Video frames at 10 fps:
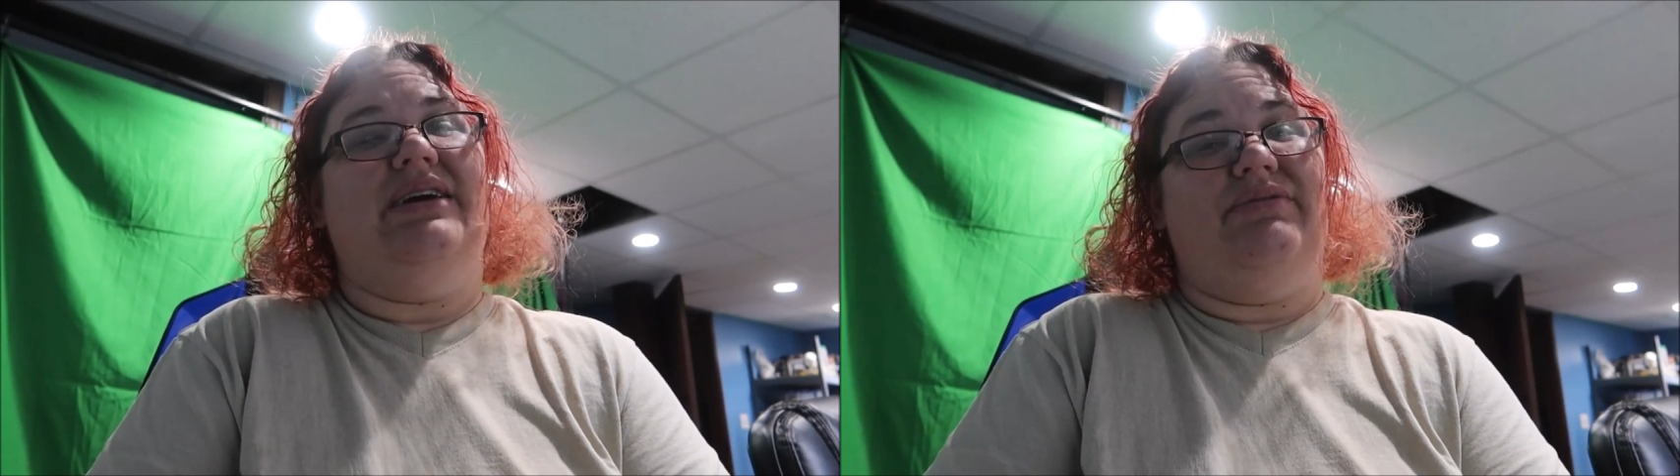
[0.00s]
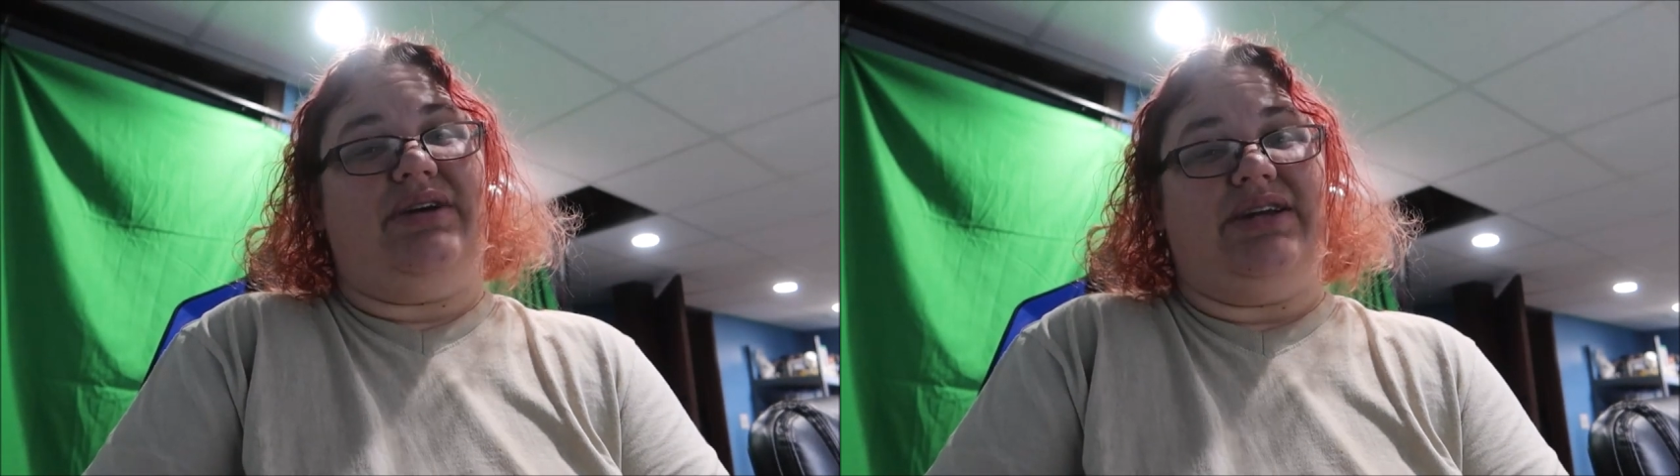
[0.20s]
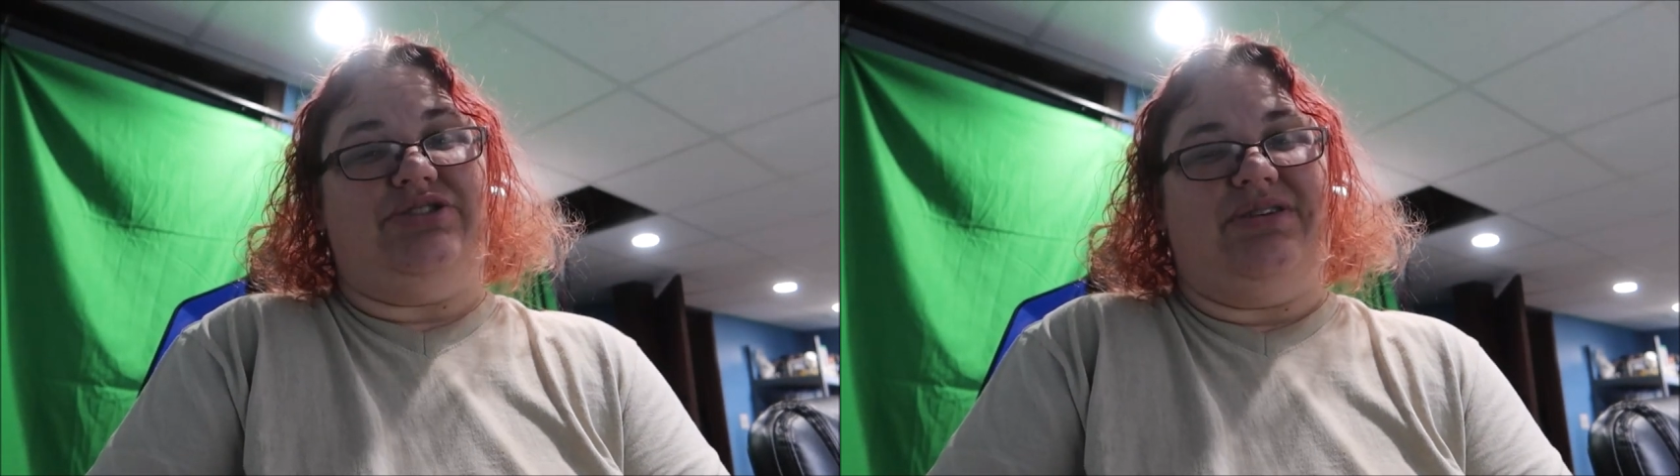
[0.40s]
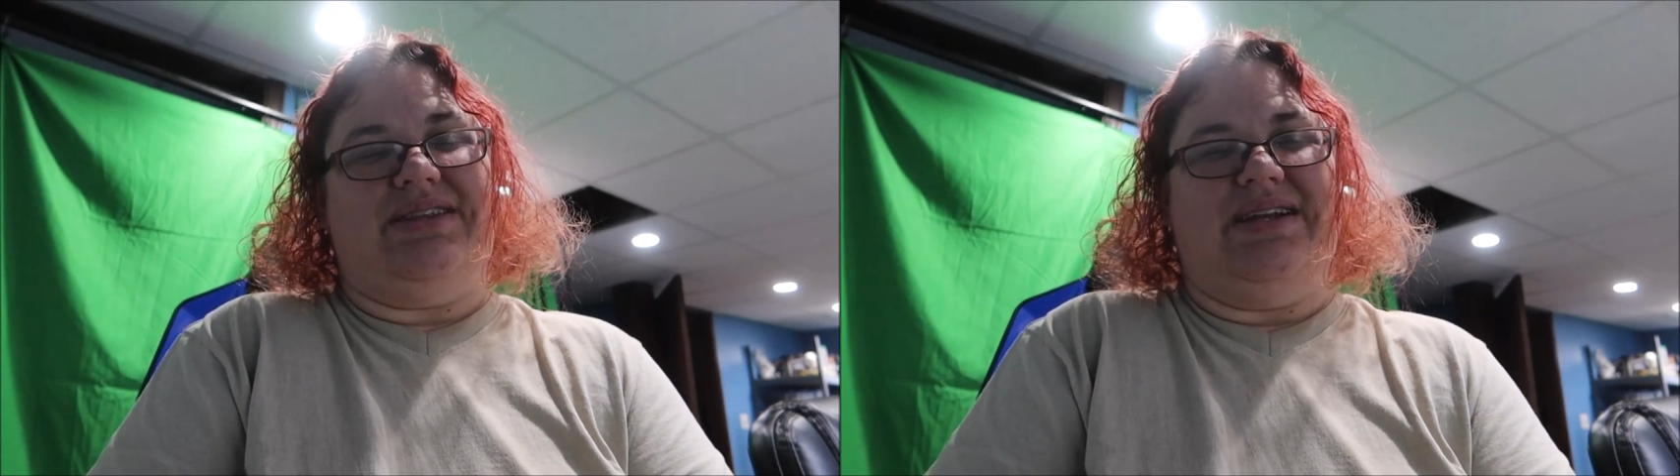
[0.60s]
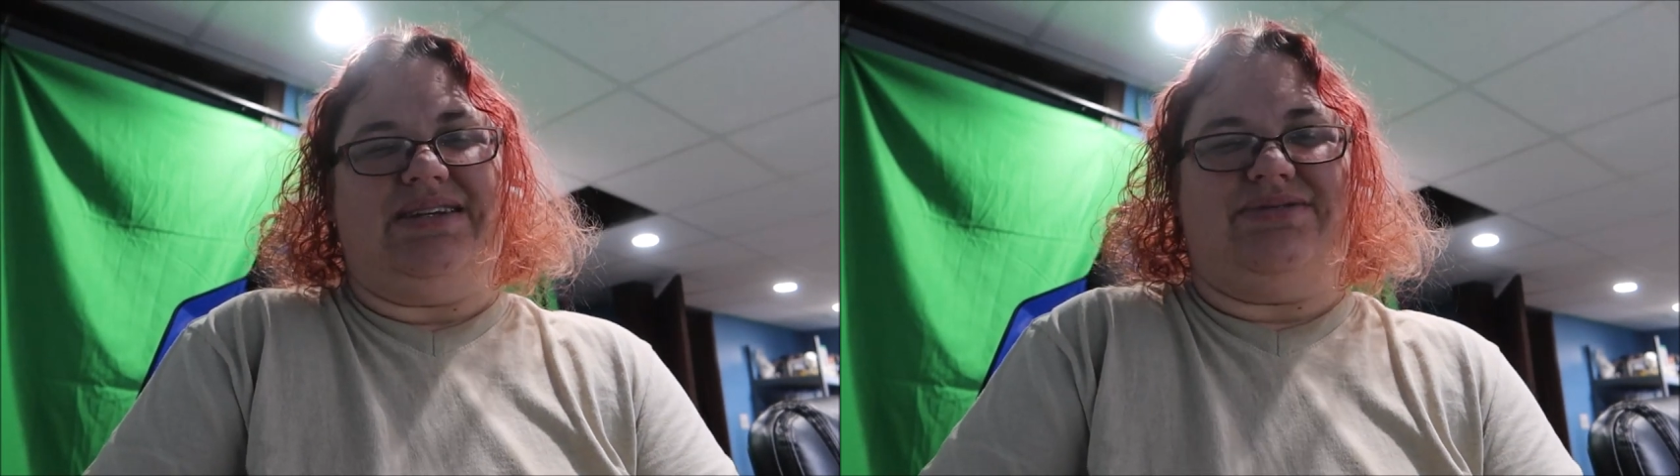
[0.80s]
and we'll catch you on
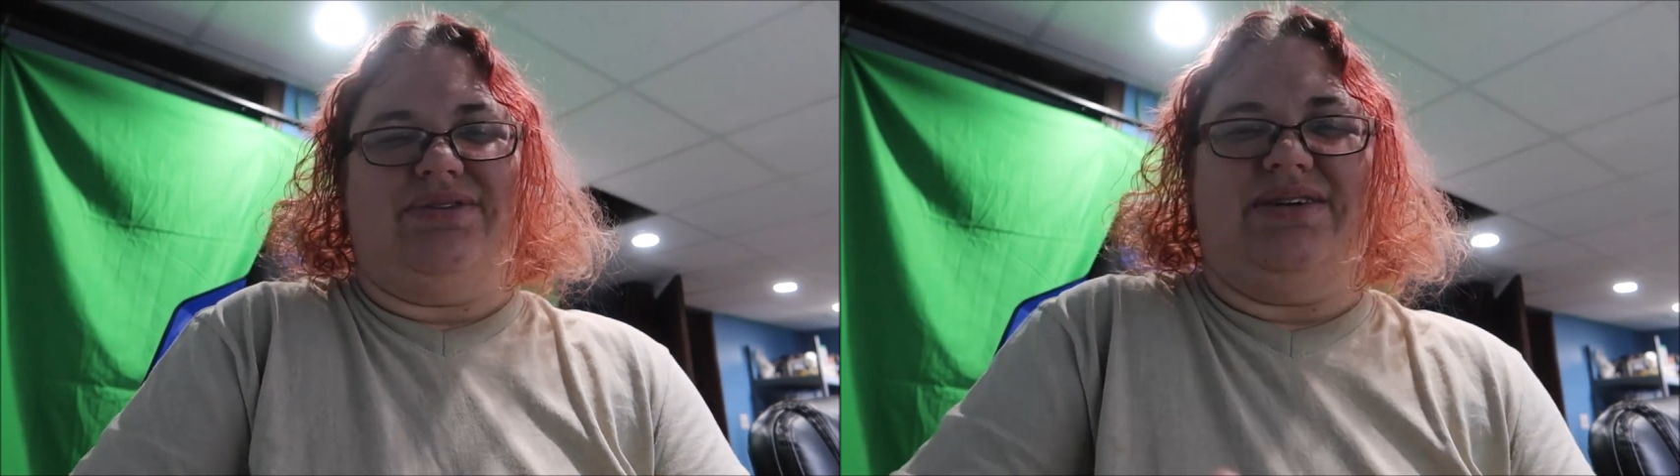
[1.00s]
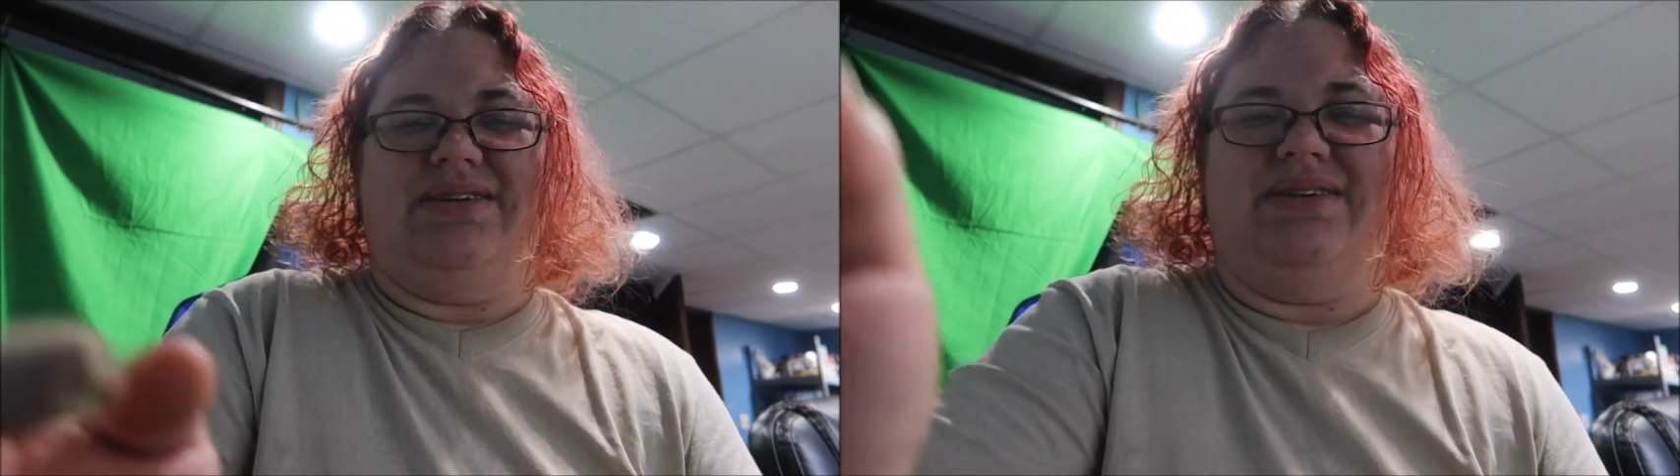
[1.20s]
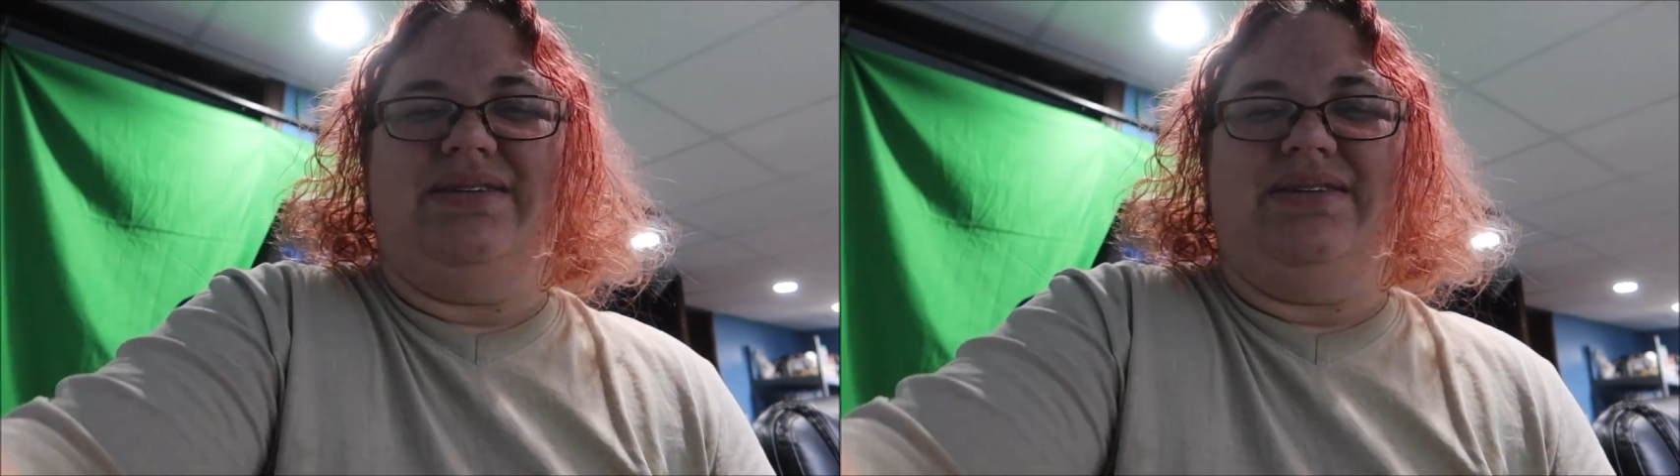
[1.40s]
the next one.